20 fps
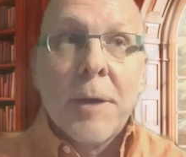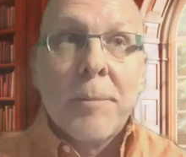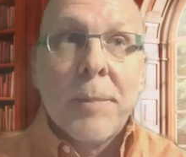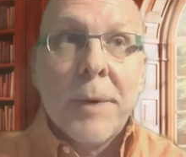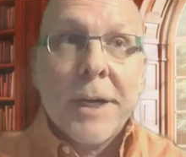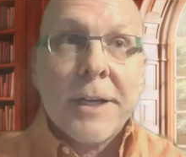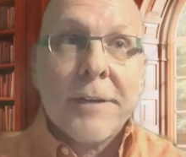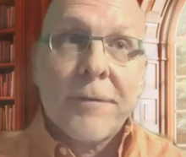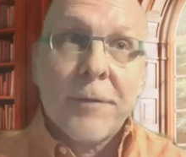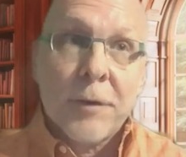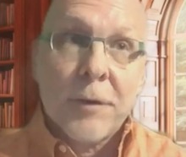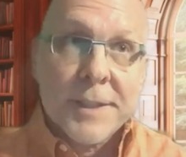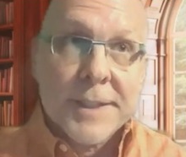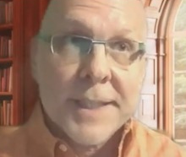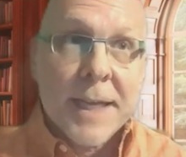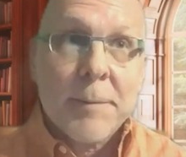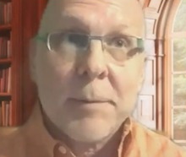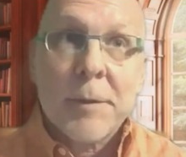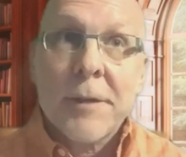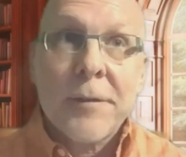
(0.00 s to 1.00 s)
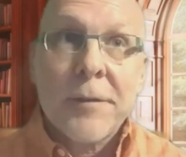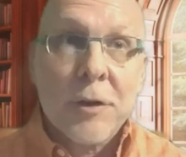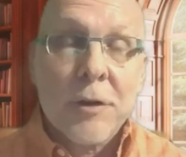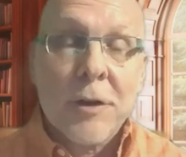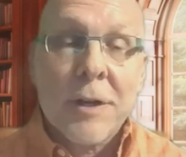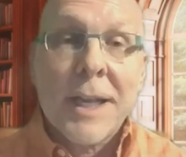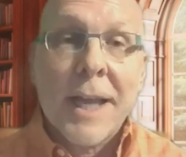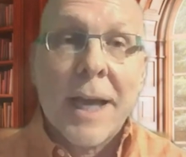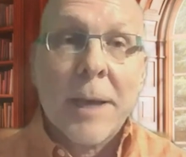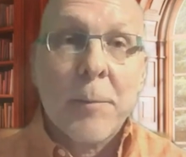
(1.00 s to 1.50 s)
But for example, if you're
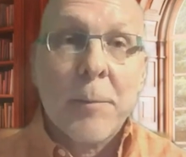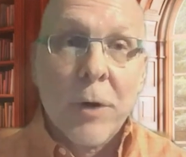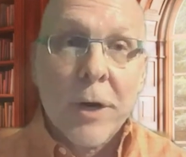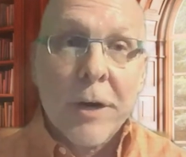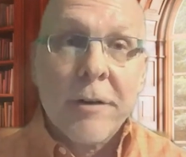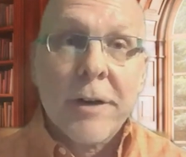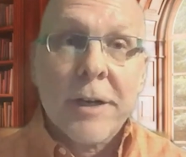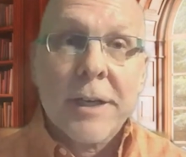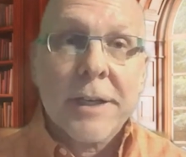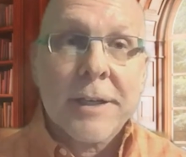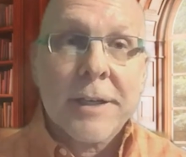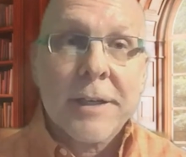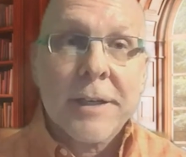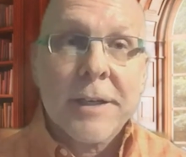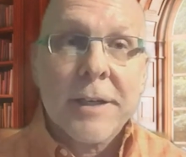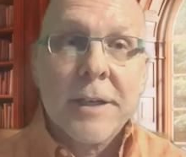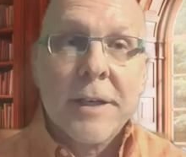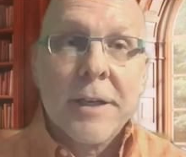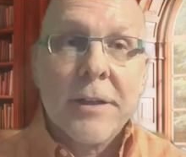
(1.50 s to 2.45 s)
a librarian,